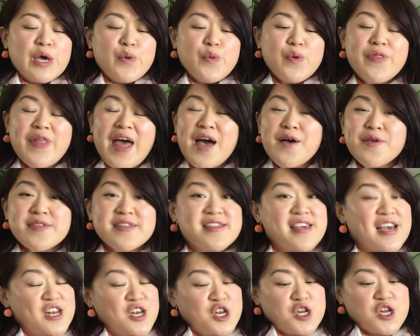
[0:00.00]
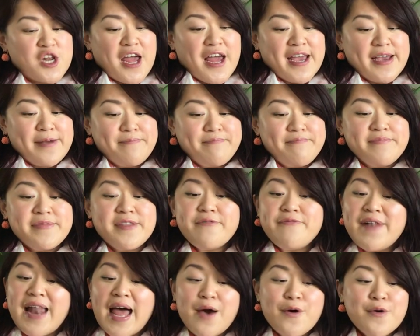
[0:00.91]
Without sunshine, the
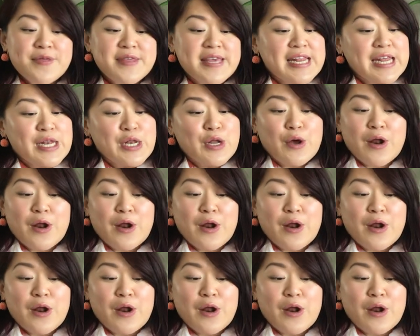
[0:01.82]
flowers didn't